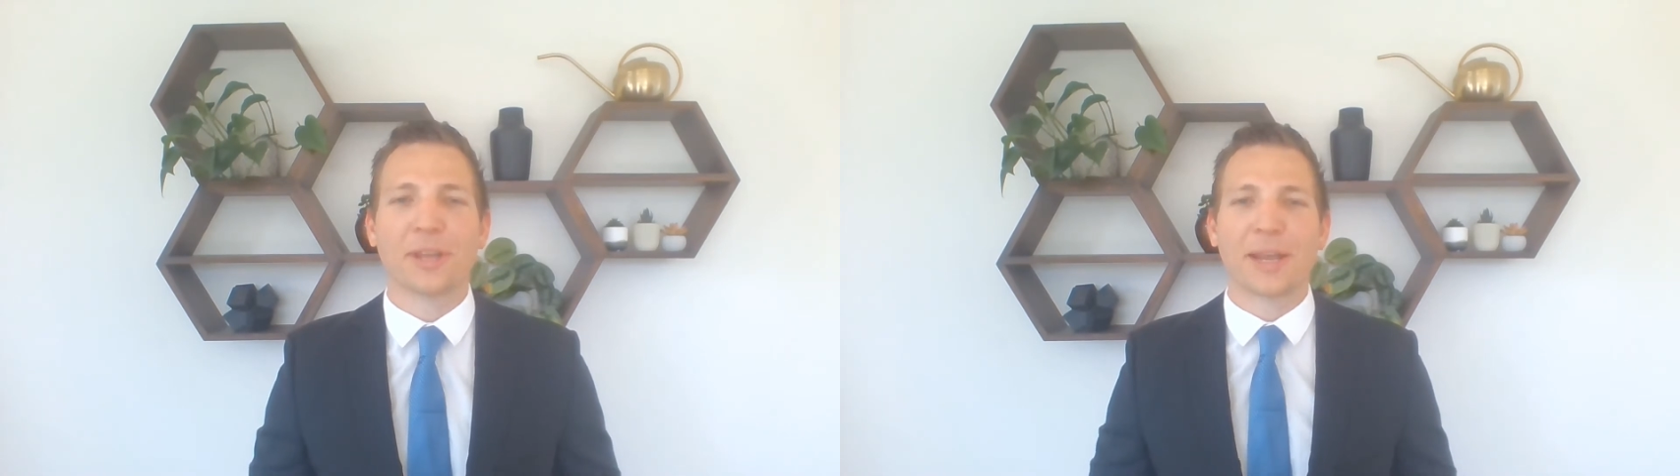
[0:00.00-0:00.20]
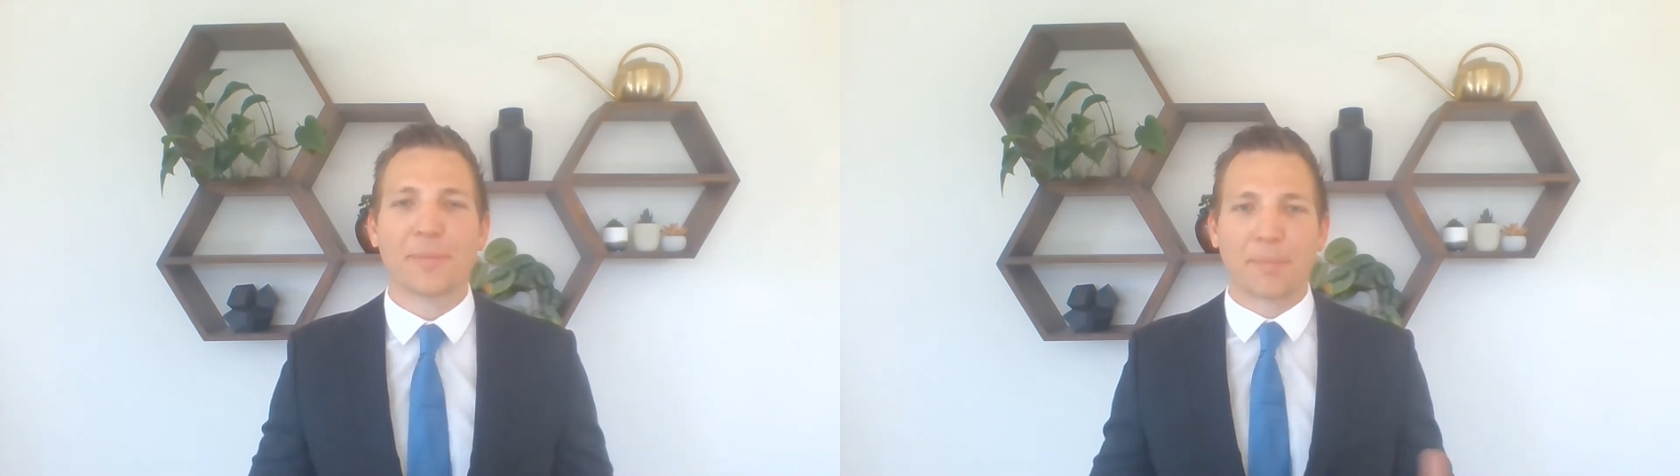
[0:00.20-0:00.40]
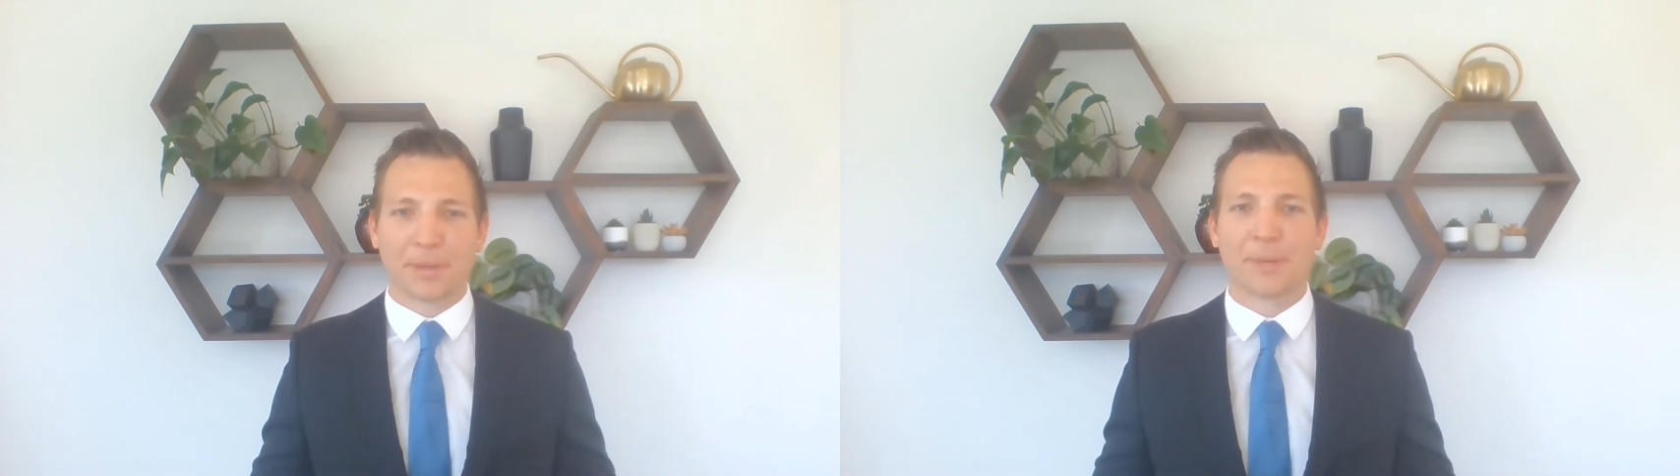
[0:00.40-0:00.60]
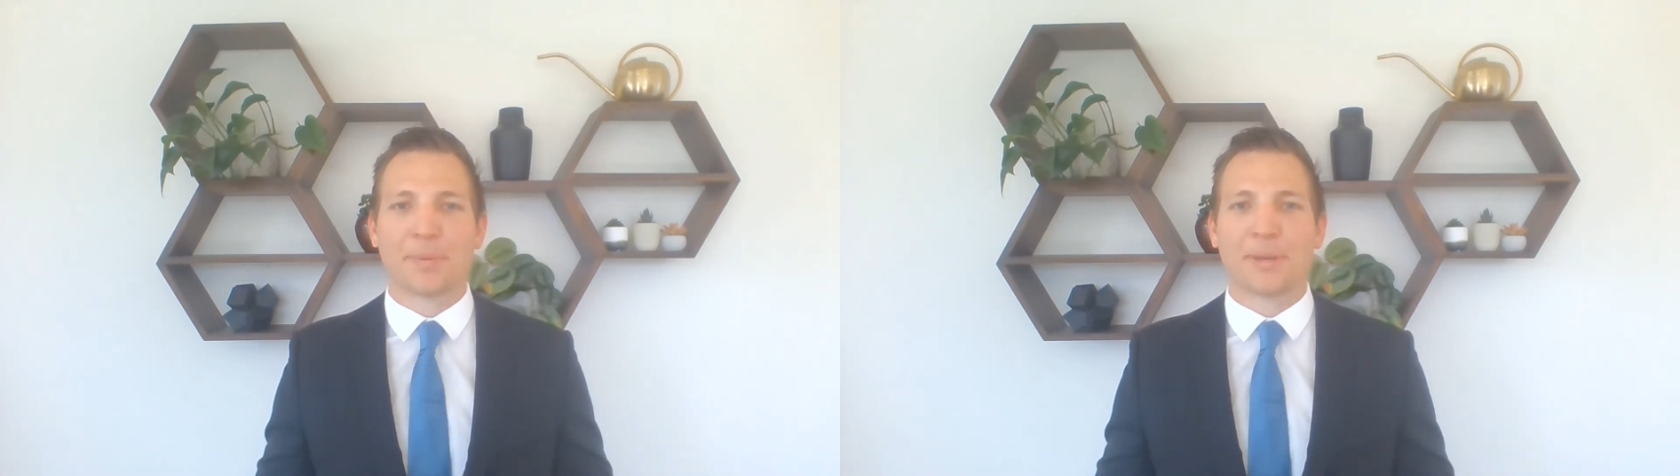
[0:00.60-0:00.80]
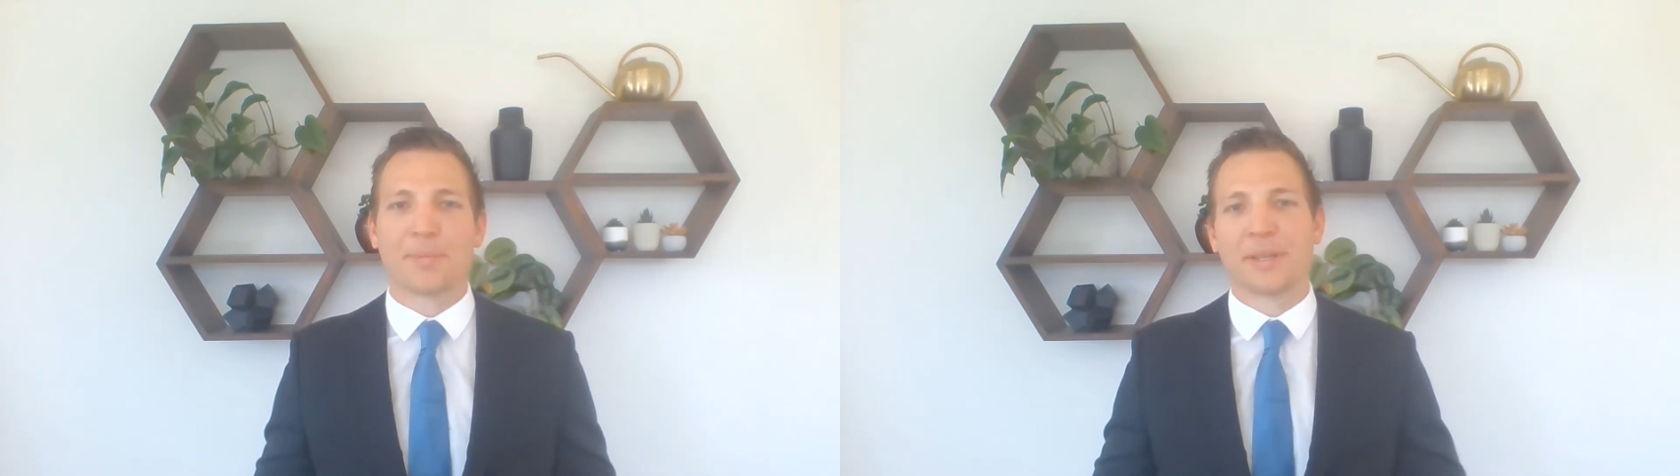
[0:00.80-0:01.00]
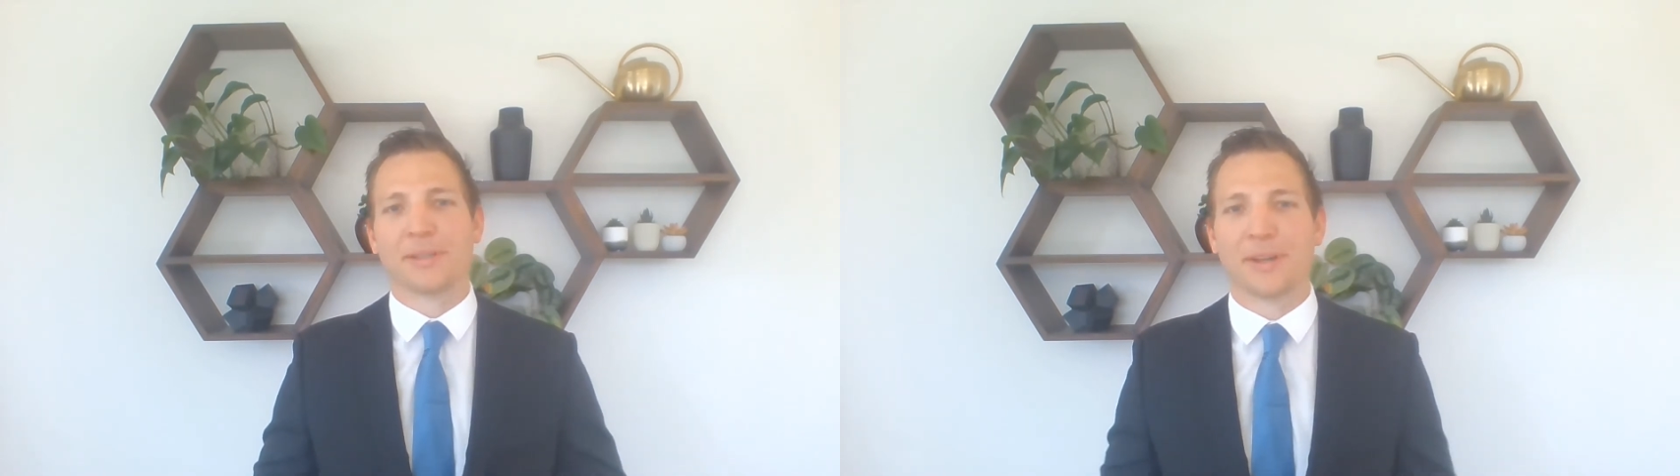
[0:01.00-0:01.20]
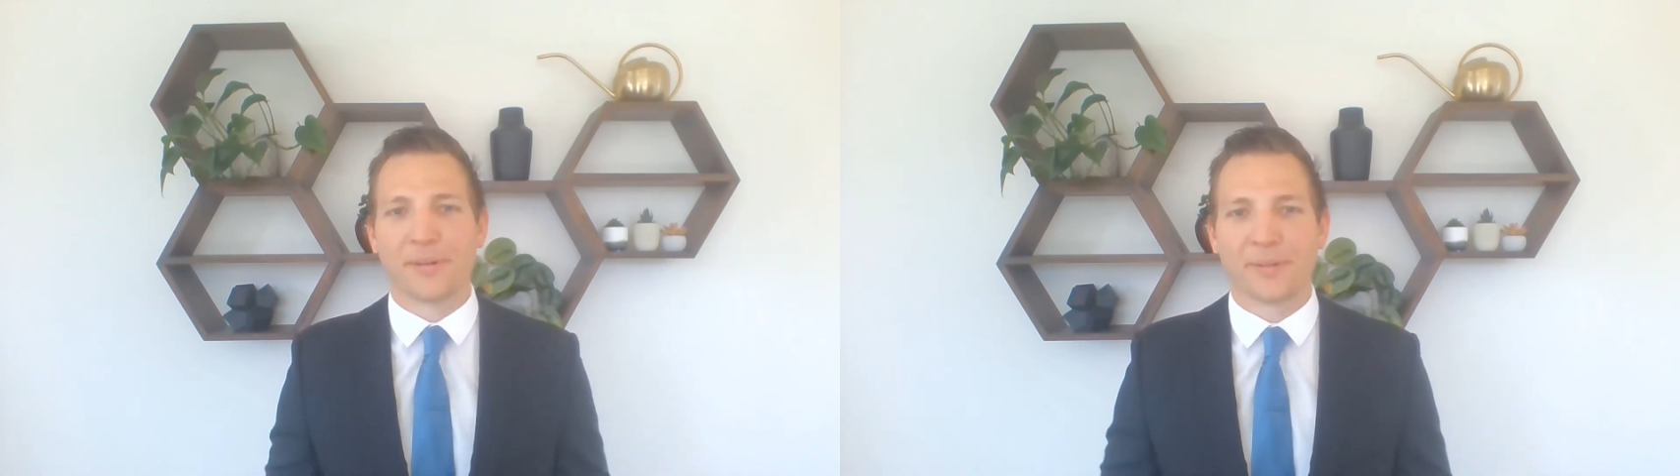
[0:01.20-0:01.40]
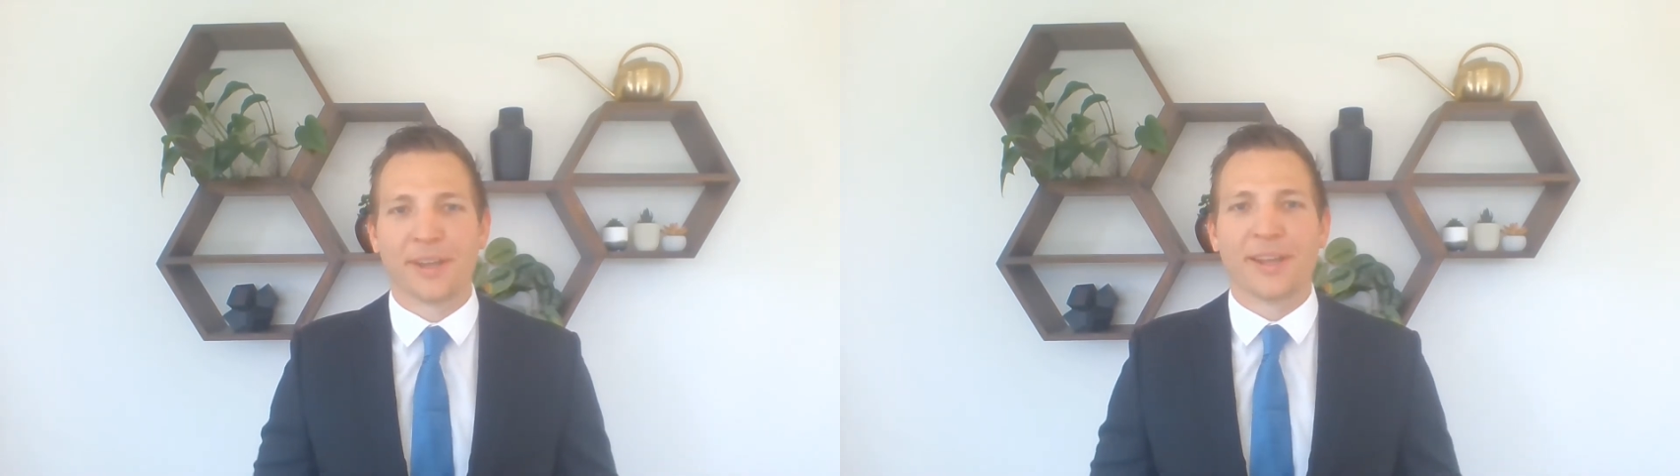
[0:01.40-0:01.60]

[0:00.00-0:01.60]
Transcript: name, the PPP loan.